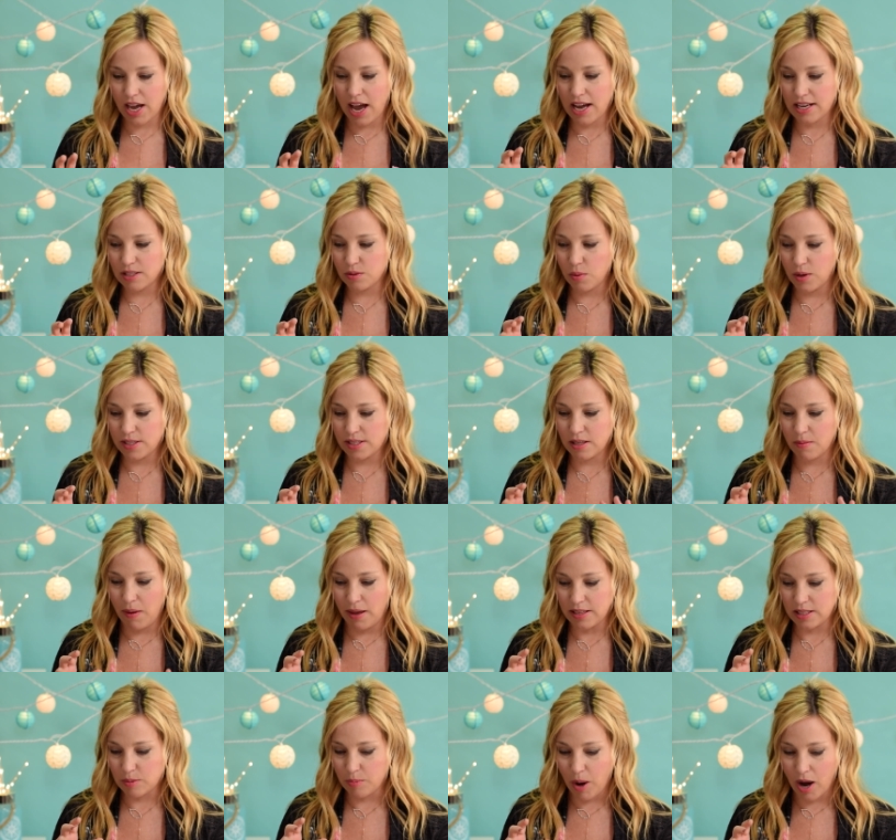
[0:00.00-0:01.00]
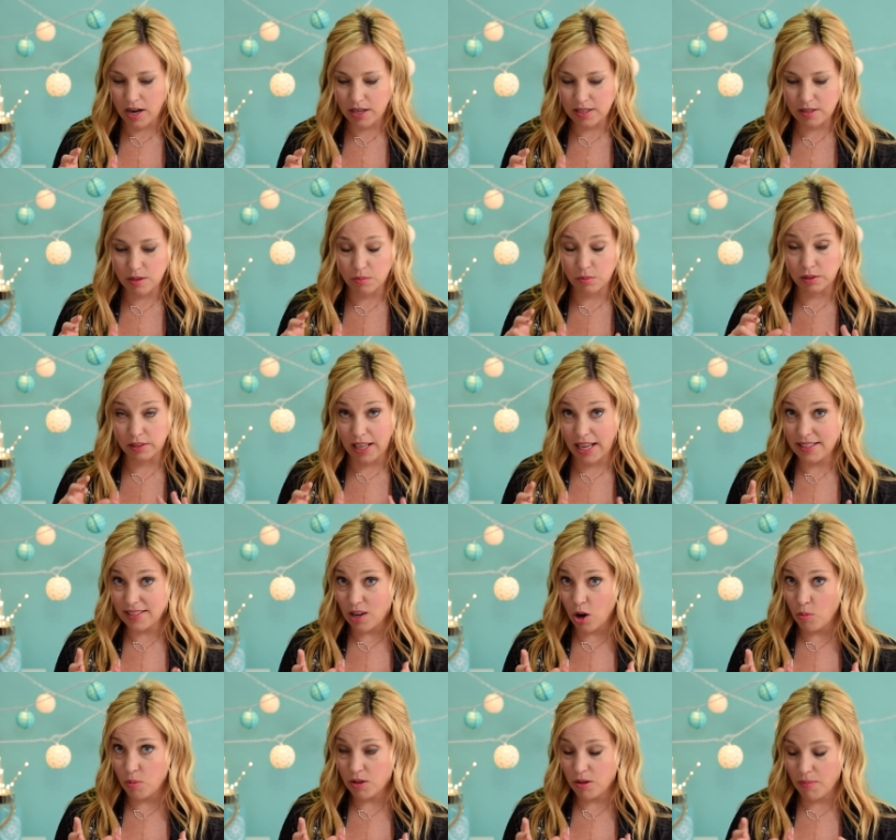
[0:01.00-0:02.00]
as was the men's box. So let's
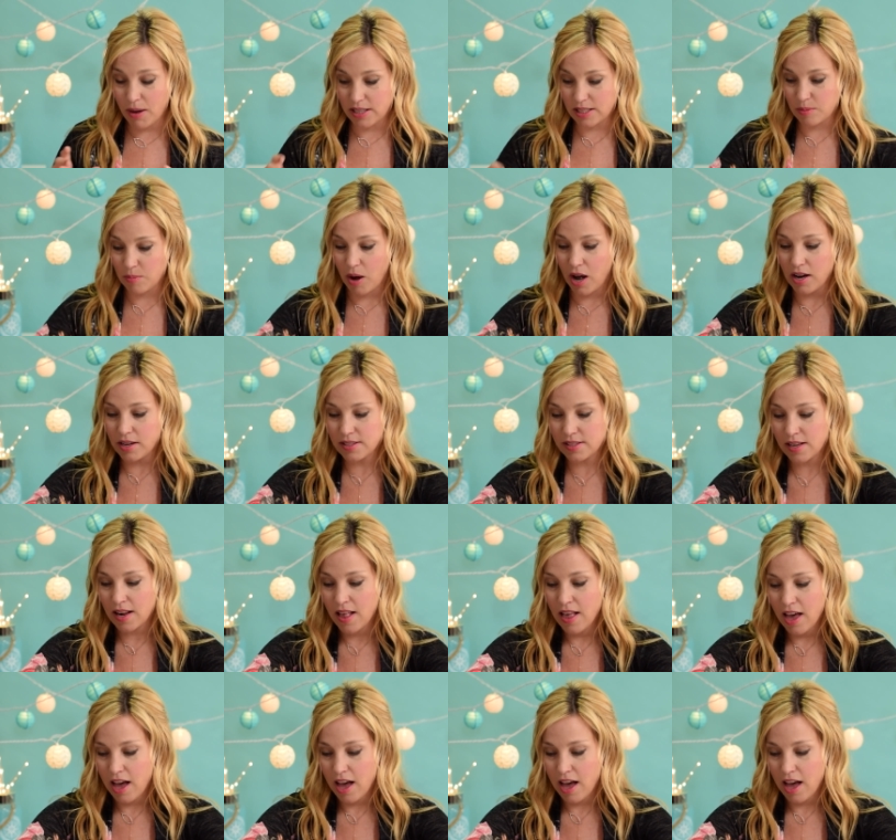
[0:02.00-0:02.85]
open the men's box.